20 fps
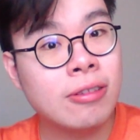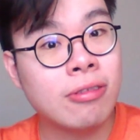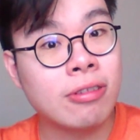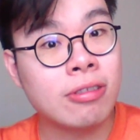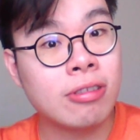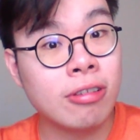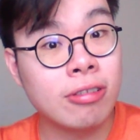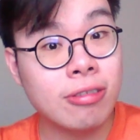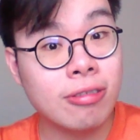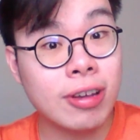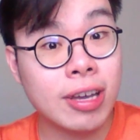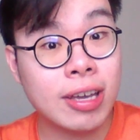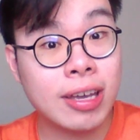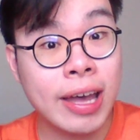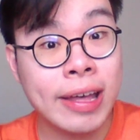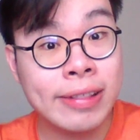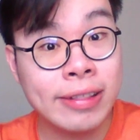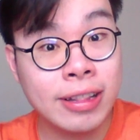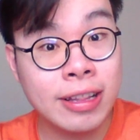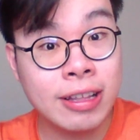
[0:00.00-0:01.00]
It was also a
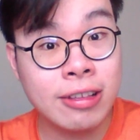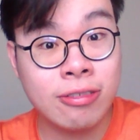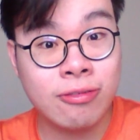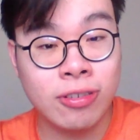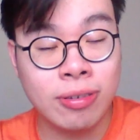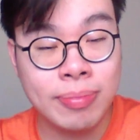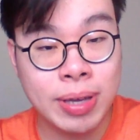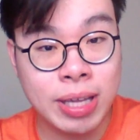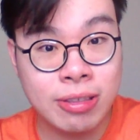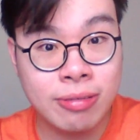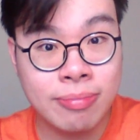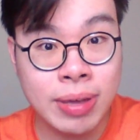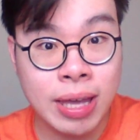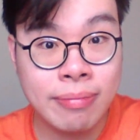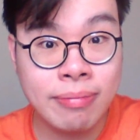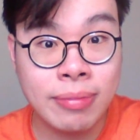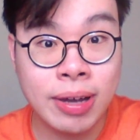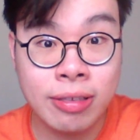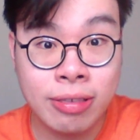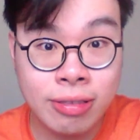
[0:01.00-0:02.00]
catalyst for me to
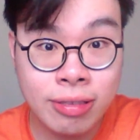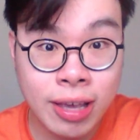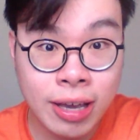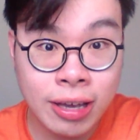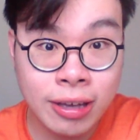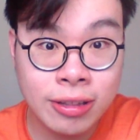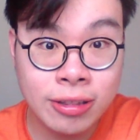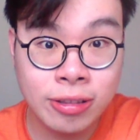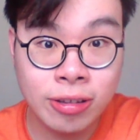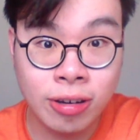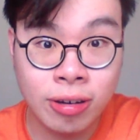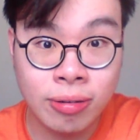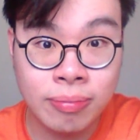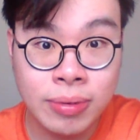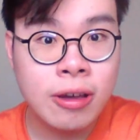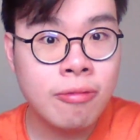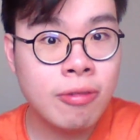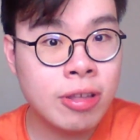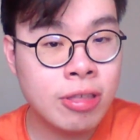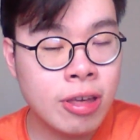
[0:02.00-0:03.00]
make my second norm,
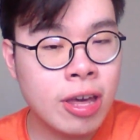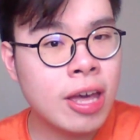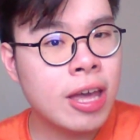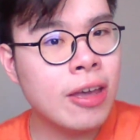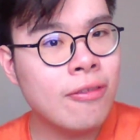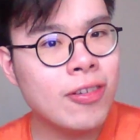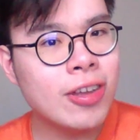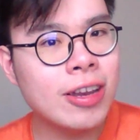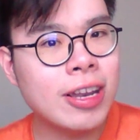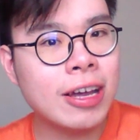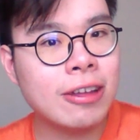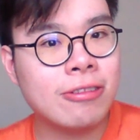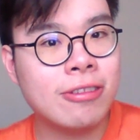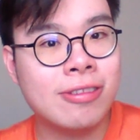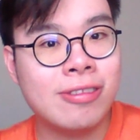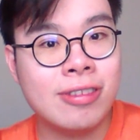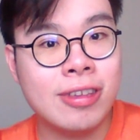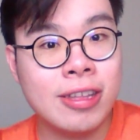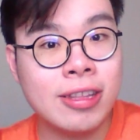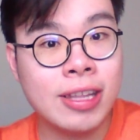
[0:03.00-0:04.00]
which if you'd like to
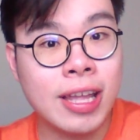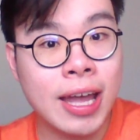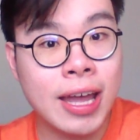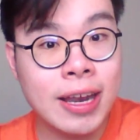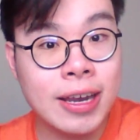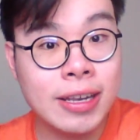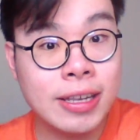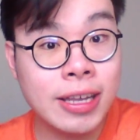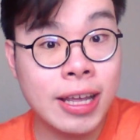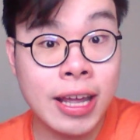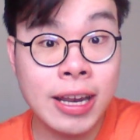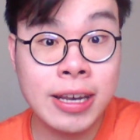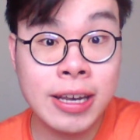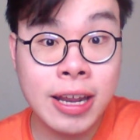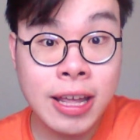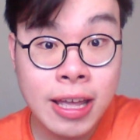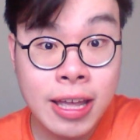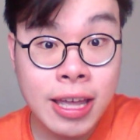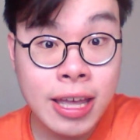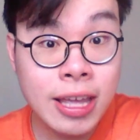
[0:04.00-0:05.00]
see that, then
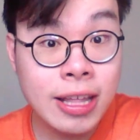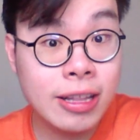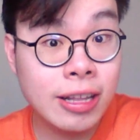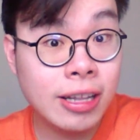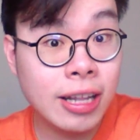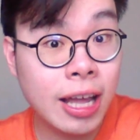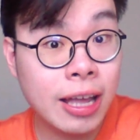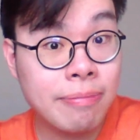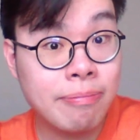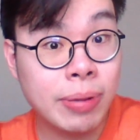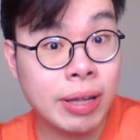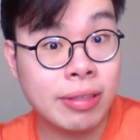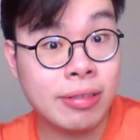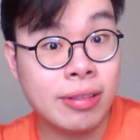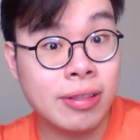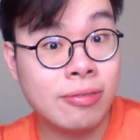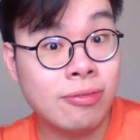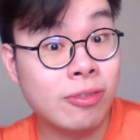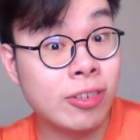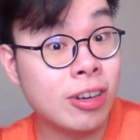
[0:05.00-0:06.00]
hit the like
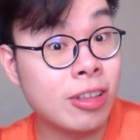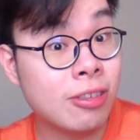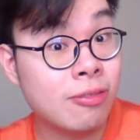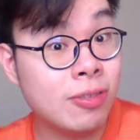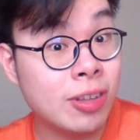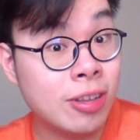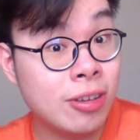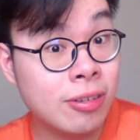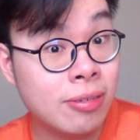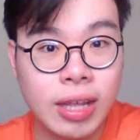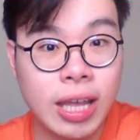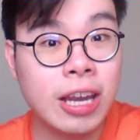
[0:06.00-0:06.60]
button for this video.